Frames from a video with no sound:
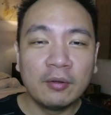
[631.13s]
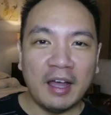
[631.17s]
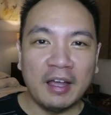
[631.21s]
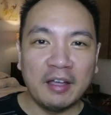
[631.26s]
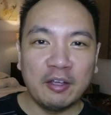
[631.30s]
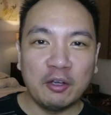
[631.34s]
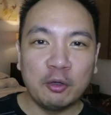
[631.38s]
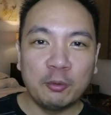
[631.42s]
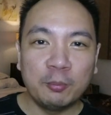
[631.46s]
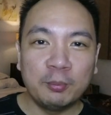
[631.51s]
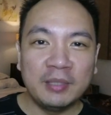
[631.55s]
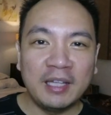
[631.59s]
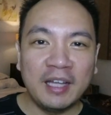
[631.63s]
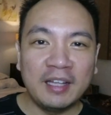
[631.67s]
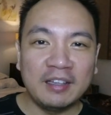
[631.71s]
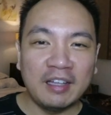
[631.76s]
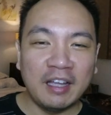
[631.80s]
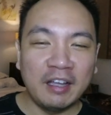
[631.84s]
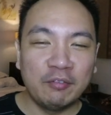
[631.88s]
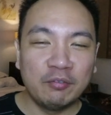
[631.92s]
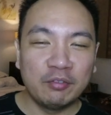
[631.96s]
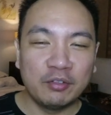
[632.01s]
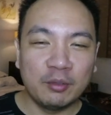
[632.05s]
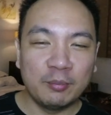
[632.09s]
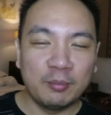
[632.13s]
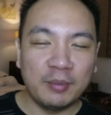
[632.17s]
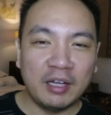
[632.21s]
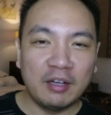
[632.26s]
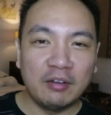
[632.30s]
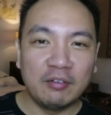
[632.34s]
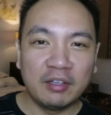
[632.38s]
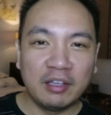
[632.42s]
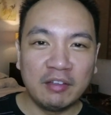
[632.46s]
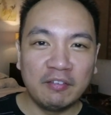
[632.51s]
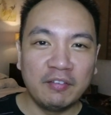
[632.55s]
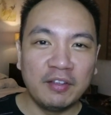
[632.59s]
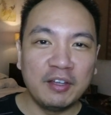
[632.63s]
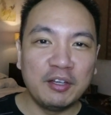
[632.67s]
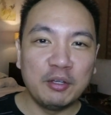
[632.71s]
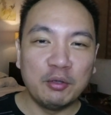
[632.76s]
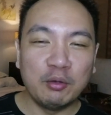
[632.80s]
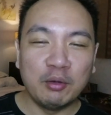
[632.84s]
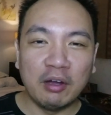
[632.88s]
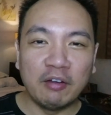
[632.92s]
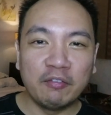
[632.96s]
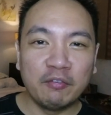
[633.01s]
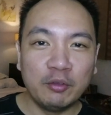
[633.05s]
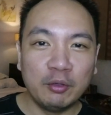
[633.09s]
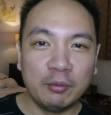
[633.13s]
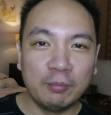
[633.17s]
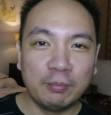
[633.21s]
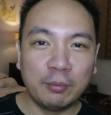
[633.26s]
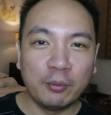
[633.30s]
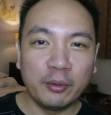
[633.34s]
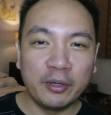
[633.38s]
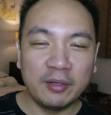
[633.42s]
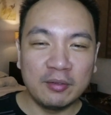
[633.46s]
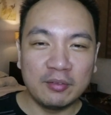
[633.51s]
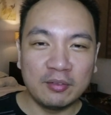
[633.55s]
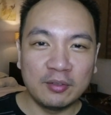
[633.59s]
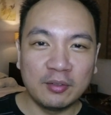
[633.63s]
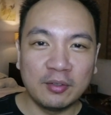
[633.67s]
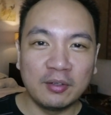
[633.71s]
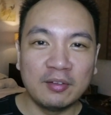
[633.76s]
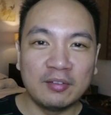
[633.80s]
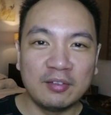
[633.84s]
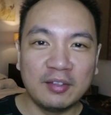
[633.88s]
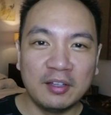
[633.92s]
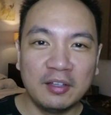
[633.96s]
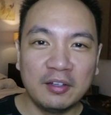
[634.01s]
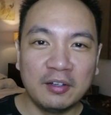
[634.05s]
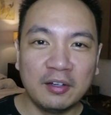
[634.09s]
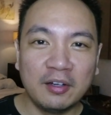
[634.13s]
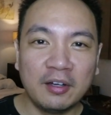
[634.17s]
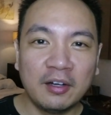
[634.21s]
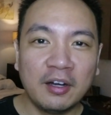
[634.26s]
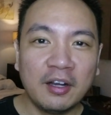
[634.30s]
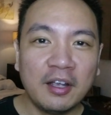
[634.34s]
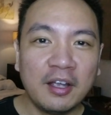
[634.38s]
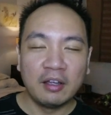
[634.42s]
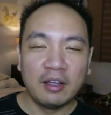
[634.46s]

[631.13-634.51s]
I hope that I've somehow given you a few points to consider,